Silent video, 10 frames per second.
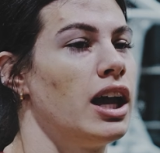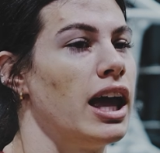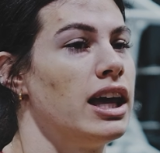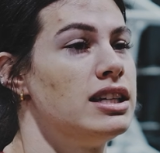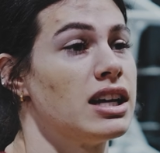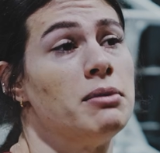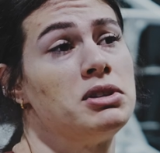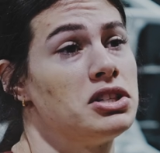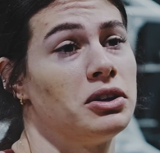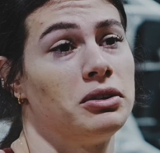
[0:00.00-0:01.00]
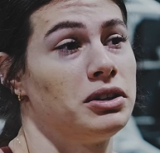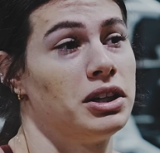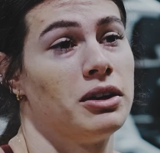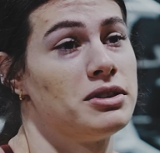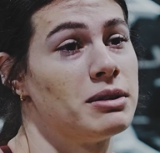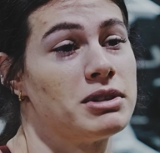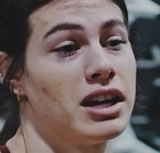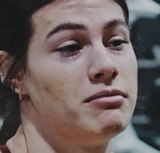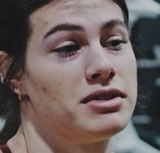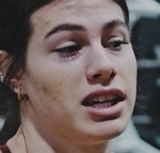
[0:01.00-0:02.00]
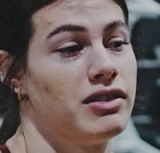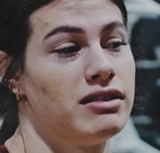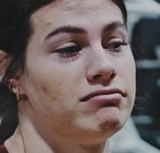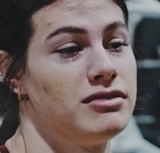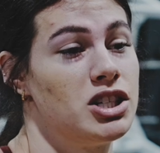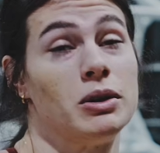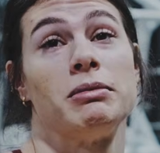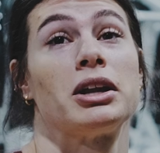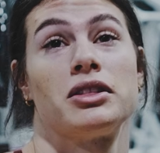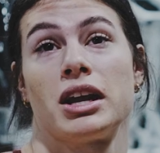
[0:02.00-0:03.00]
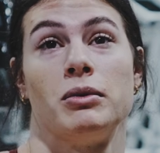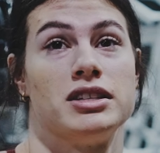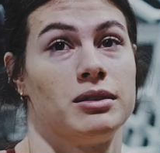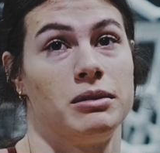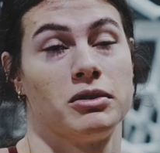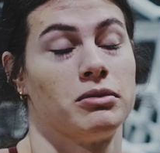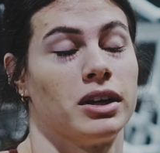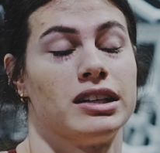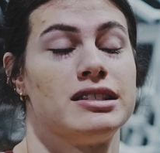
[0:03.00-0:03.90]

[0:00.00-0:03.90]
And I'm still, you know, sometimes even doing better than I was the week before.